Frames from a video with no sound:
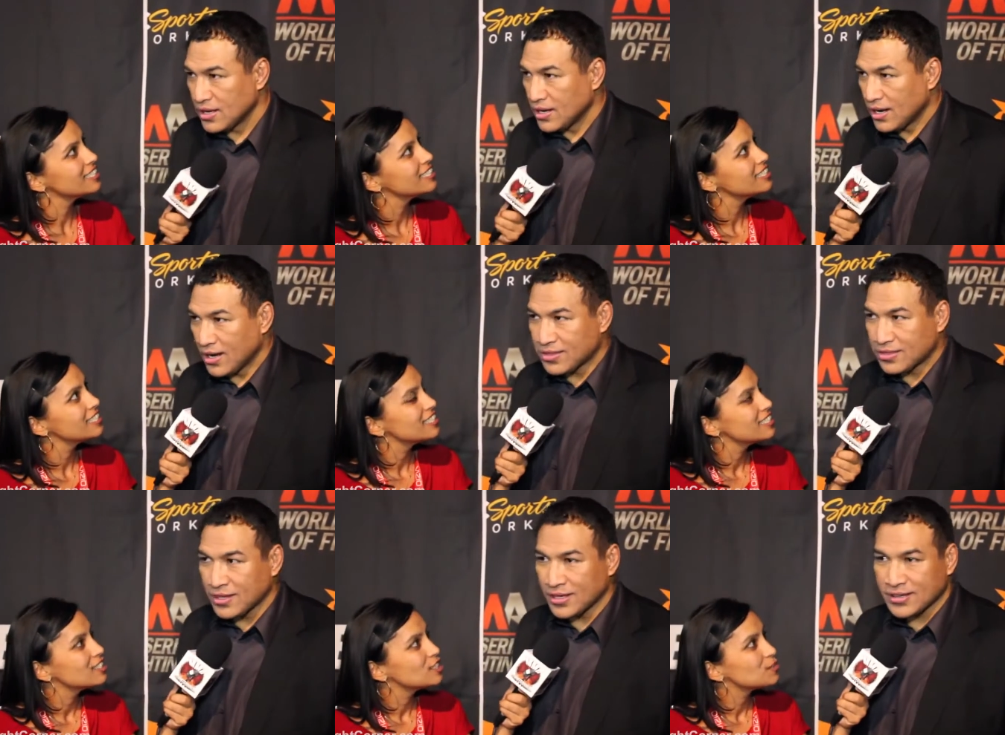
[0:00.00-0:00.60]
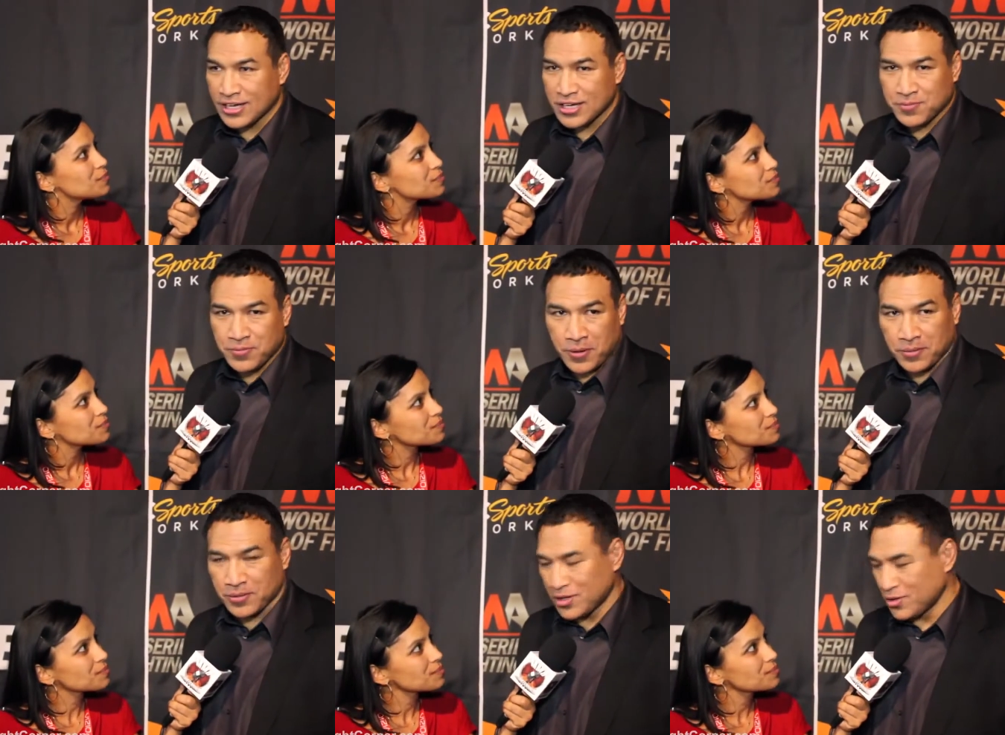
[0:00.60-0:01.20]
Speaker 1: I think that
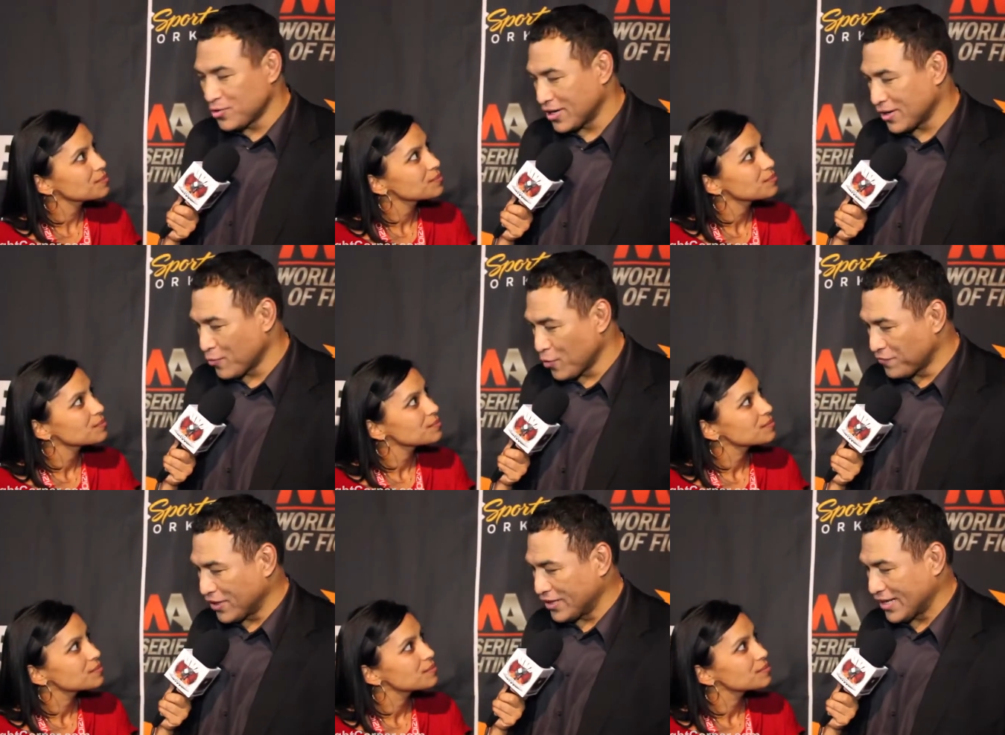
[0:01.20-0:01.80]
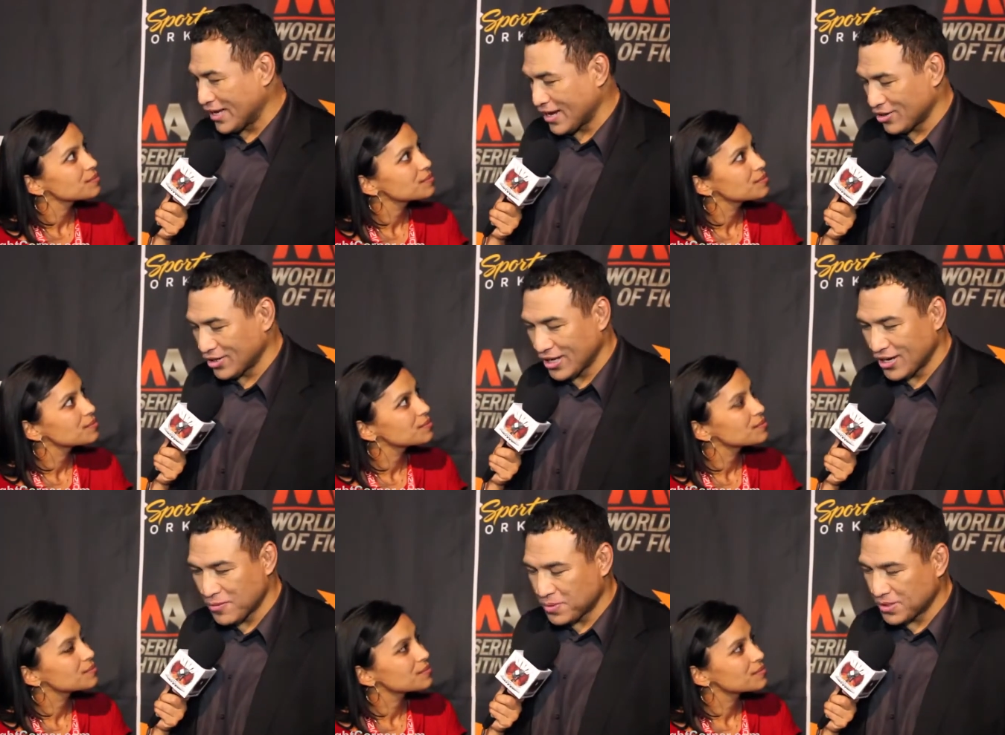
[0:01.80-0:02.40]
probably we'll find that out
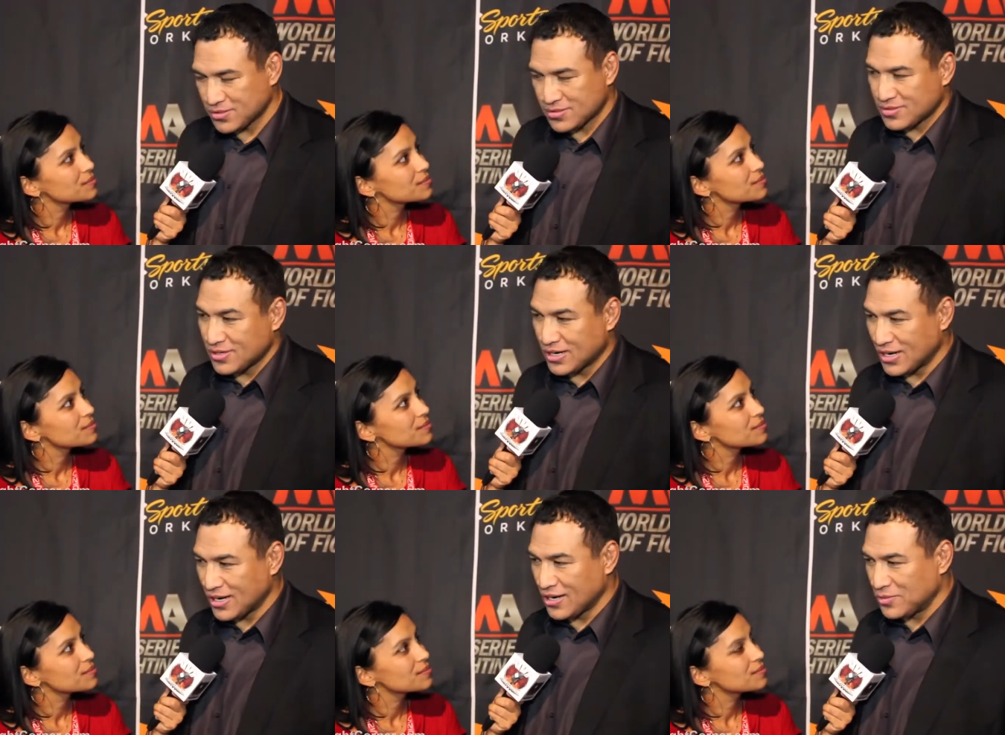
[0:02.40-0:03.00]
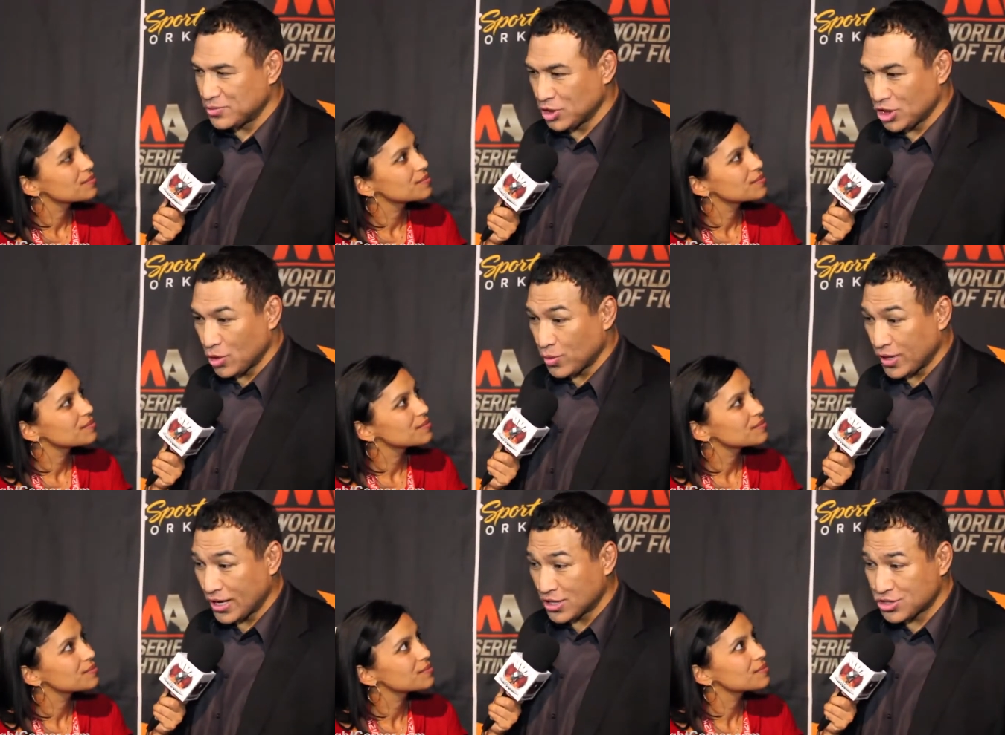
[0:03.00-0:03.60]
later. But uh, you know,
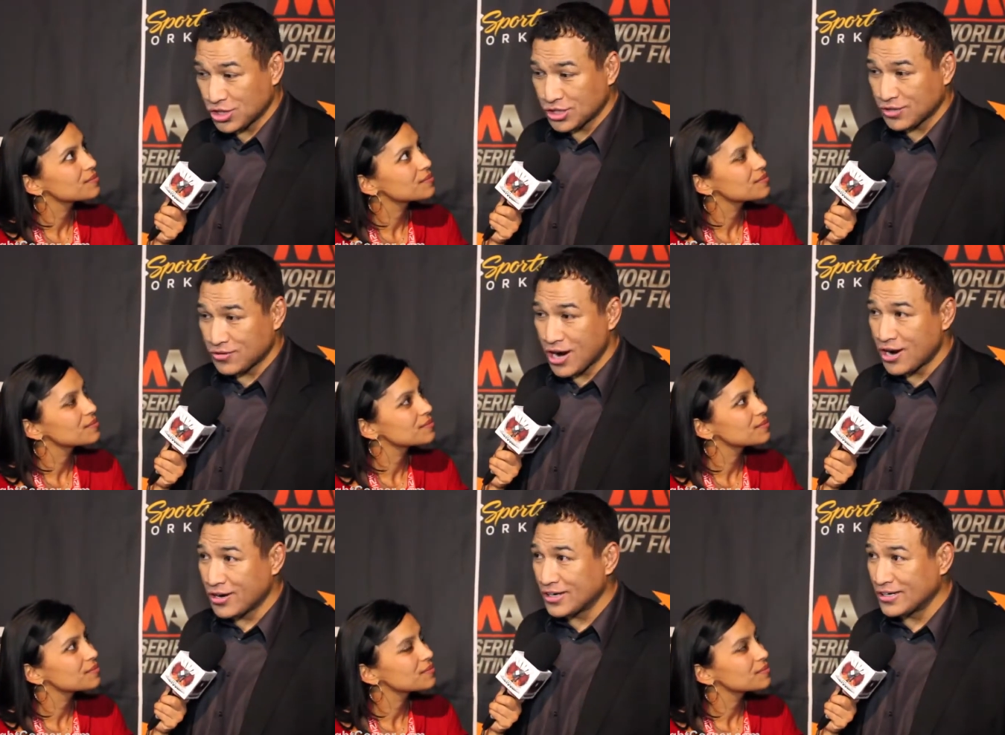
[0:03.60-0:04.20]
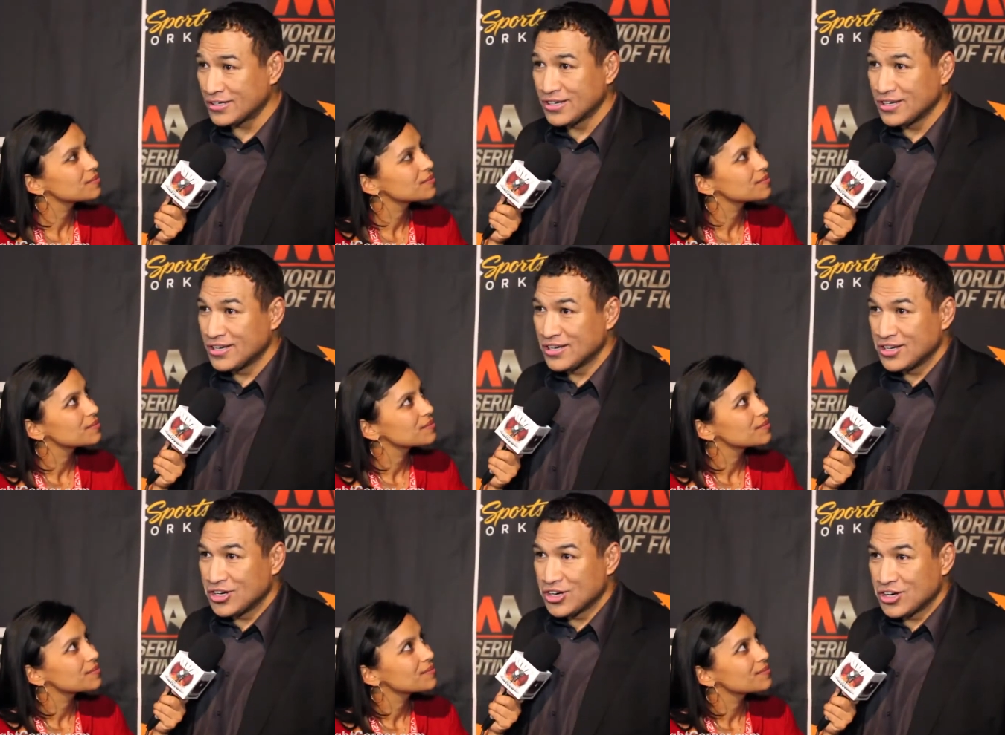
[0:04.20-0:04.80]
when I turned around and
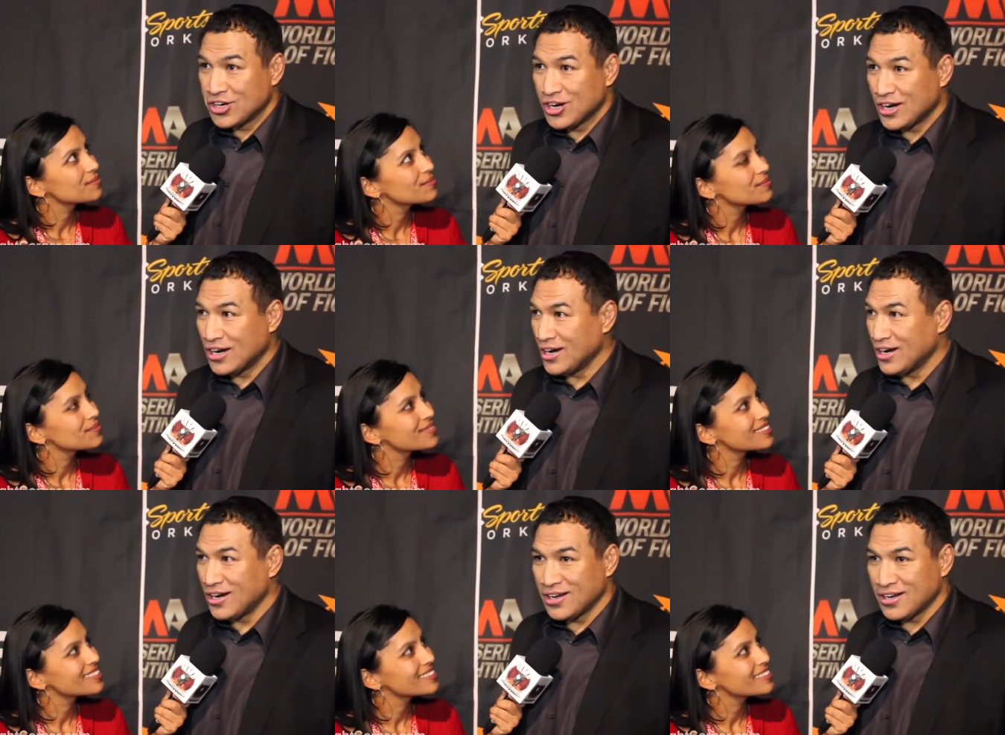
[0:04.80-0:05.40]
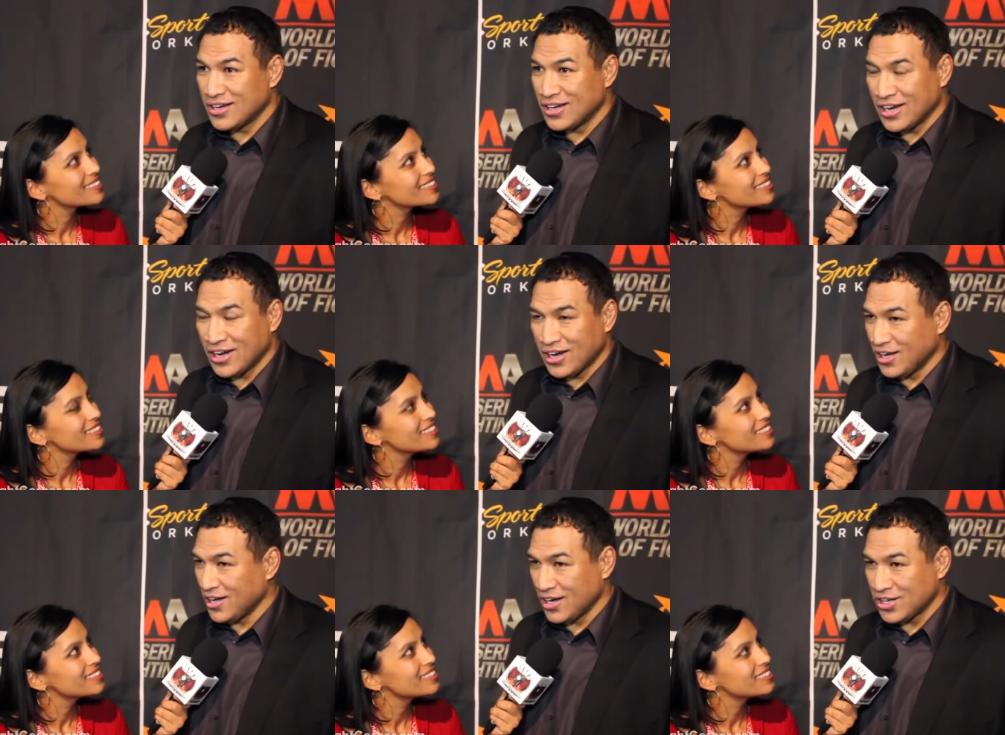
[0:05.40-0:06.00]
uh,
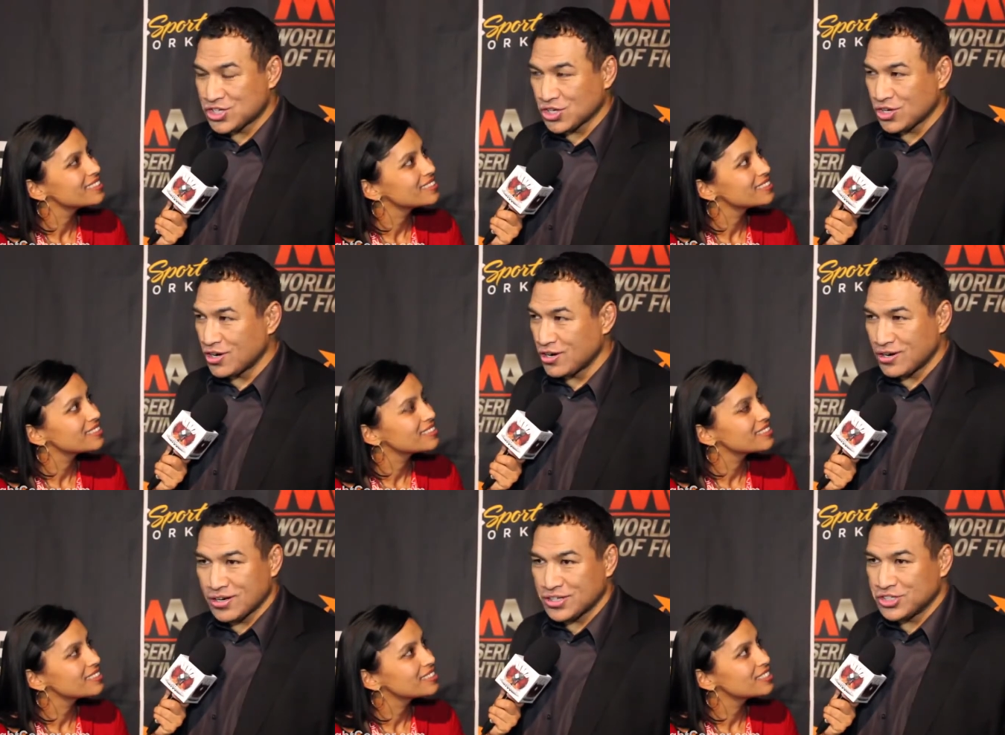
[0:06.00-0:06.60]
I, I, saw,